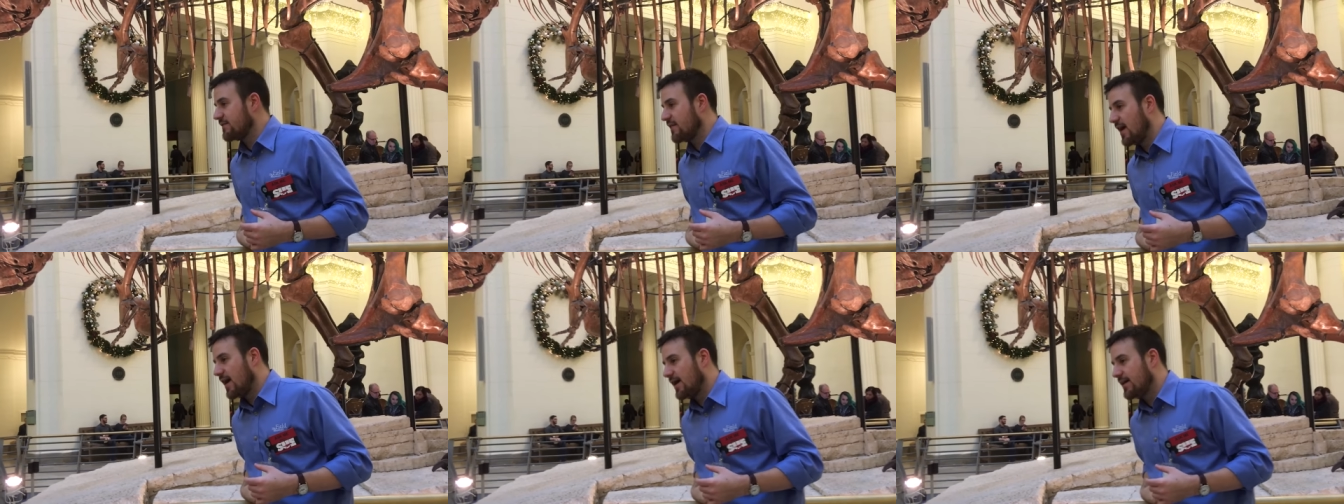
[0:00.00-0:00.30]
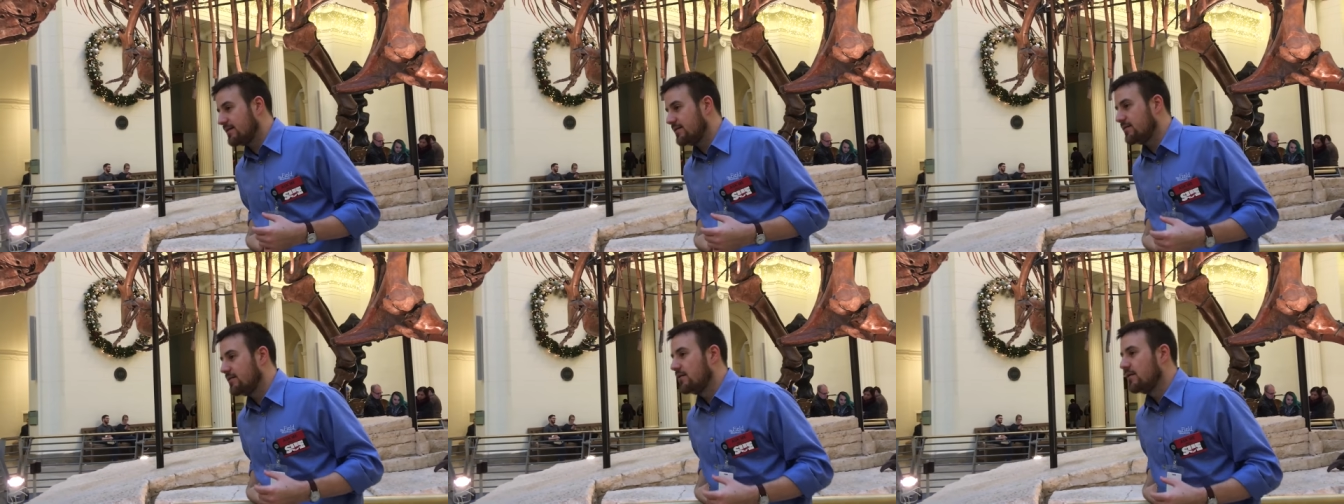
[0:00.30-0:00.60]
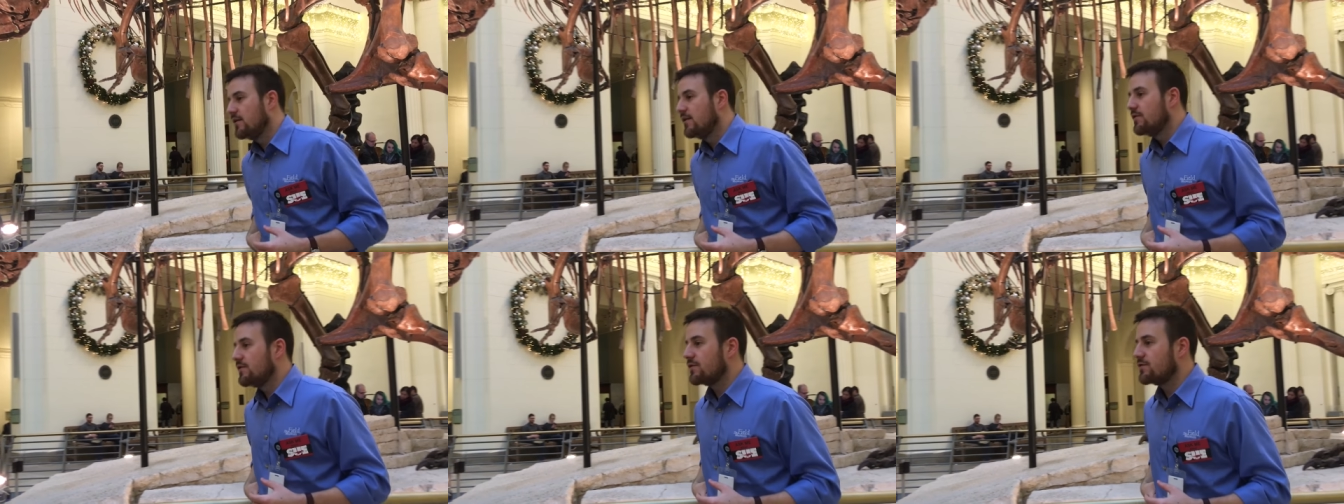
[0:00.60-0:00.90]
side.
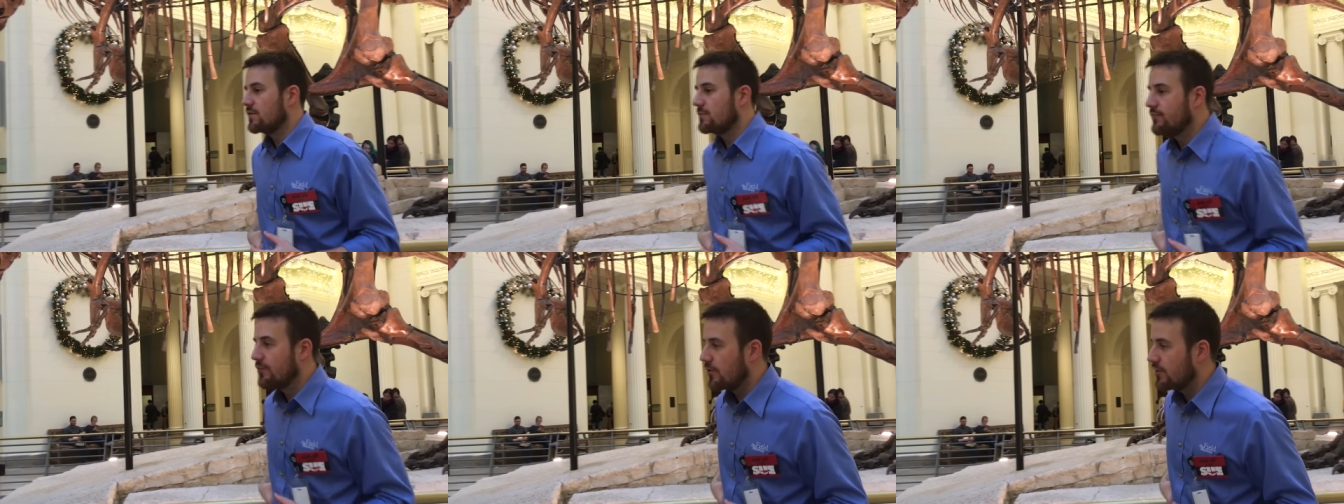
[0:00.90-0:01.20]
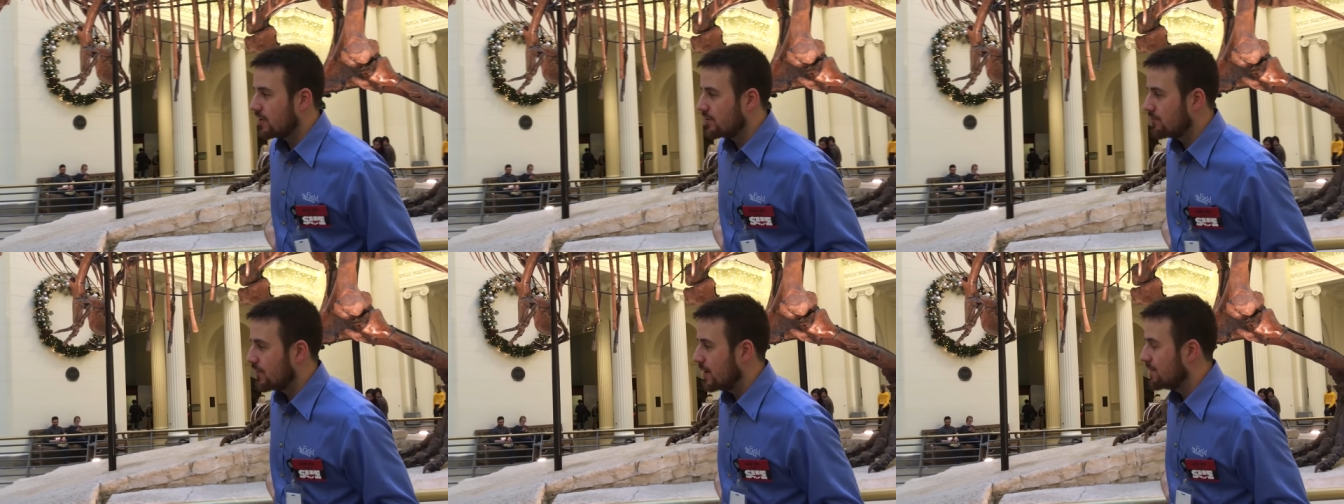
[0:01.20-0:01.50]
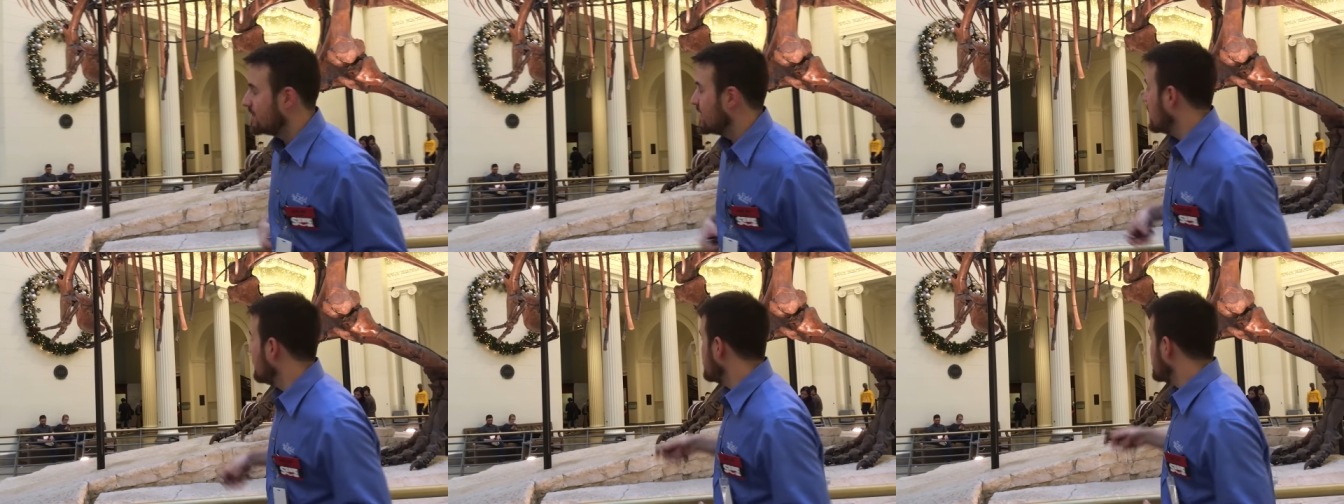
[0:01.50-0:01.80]
Those are broken
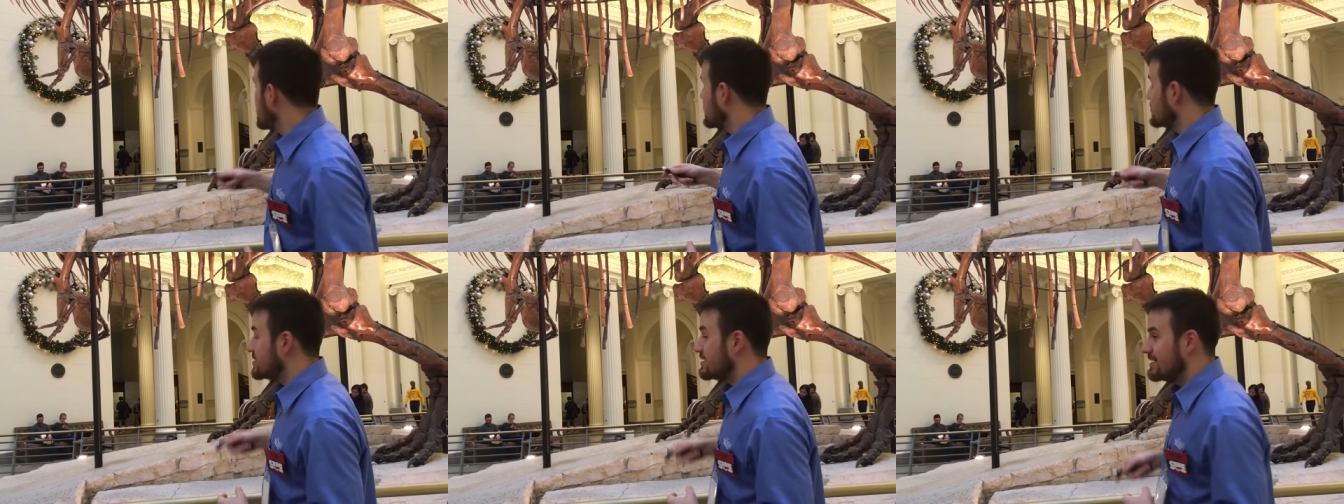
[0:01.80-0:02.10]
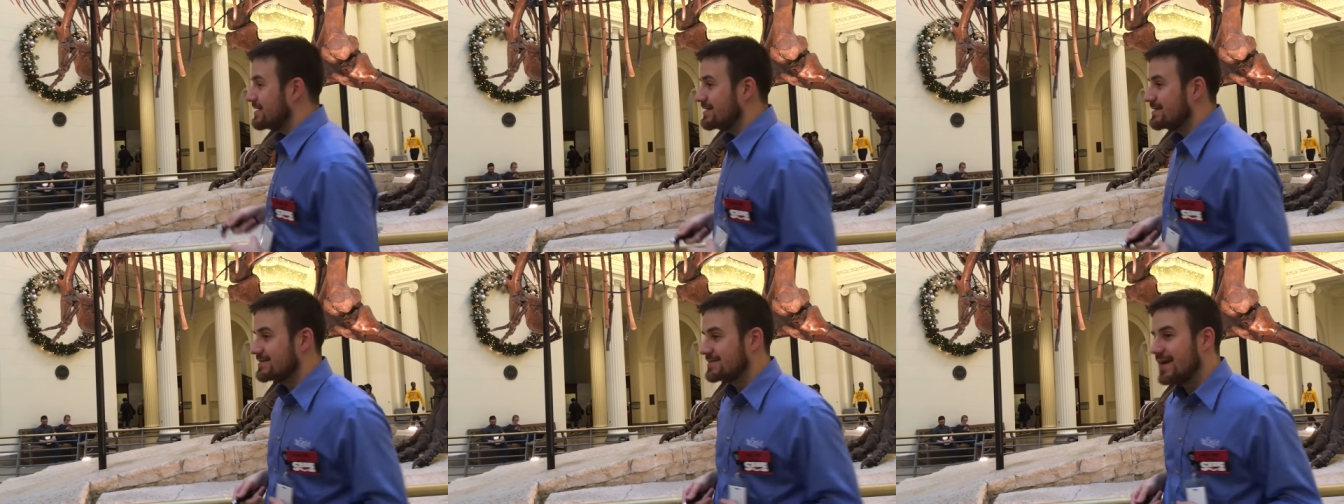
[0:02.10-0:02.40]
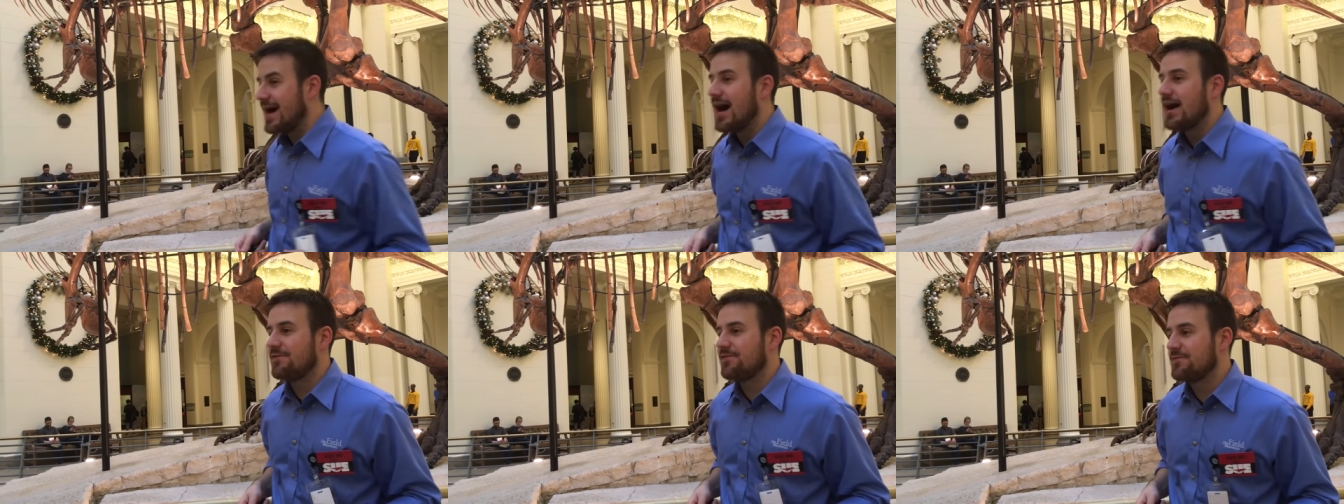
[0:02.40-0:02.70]
ribs. Now we know she didn't
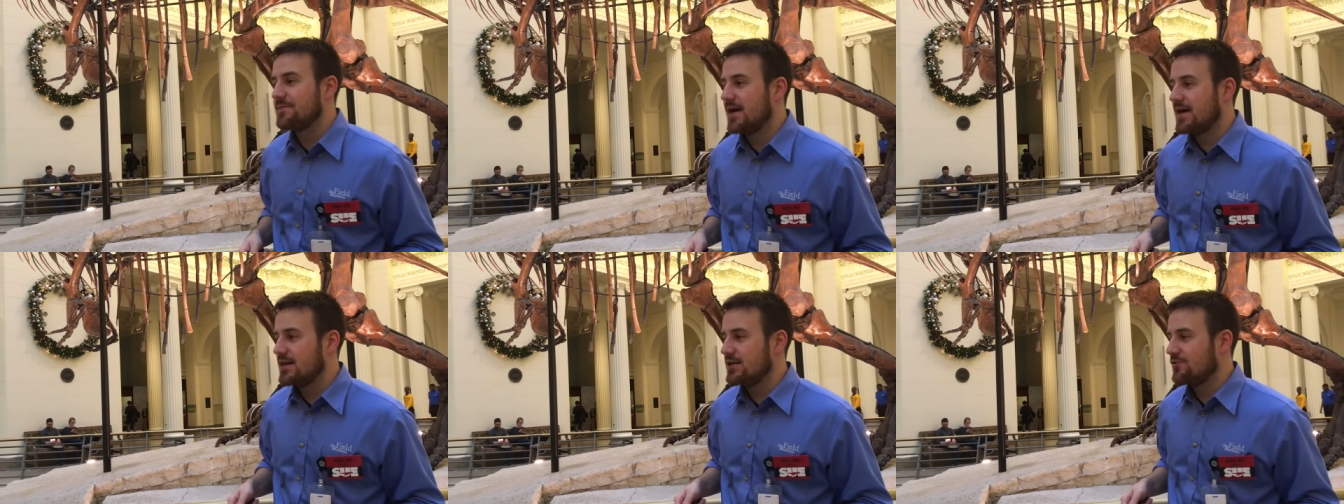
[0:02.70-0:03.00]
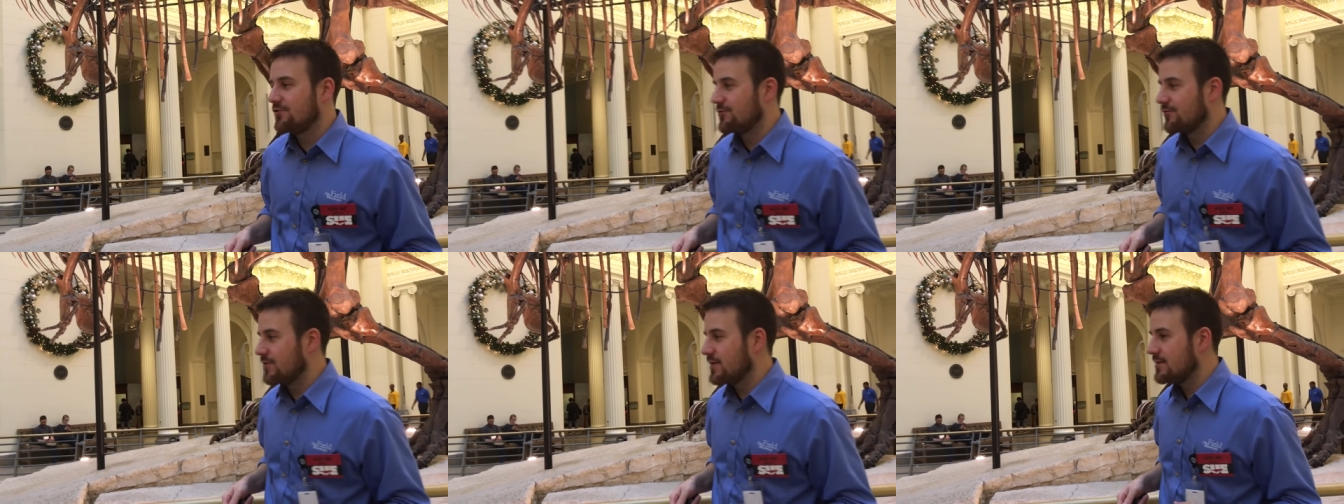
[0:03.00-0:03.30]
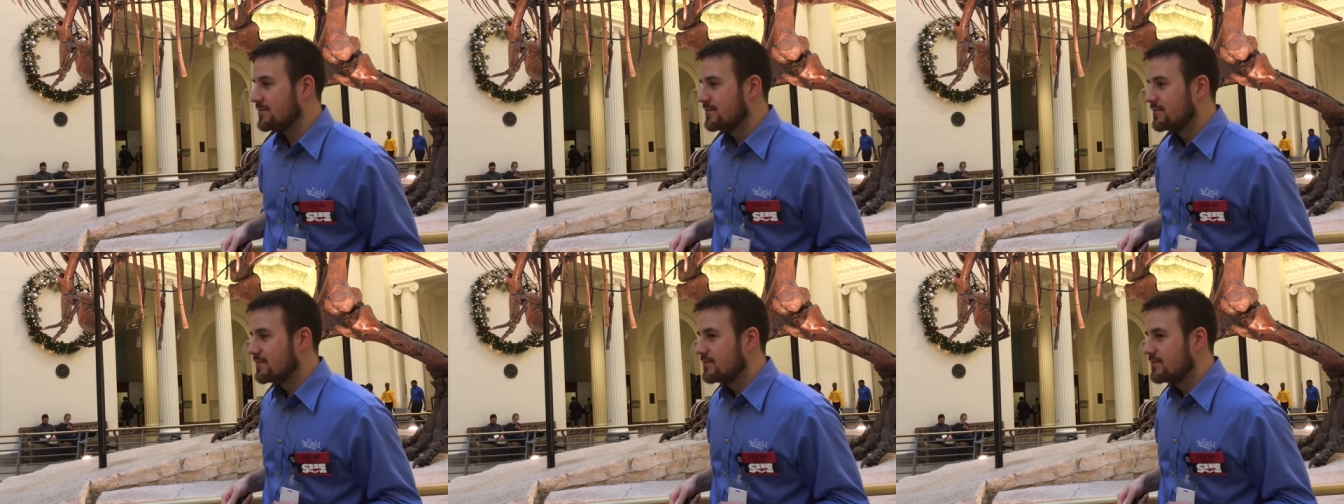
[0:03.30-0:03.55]
die from that injury.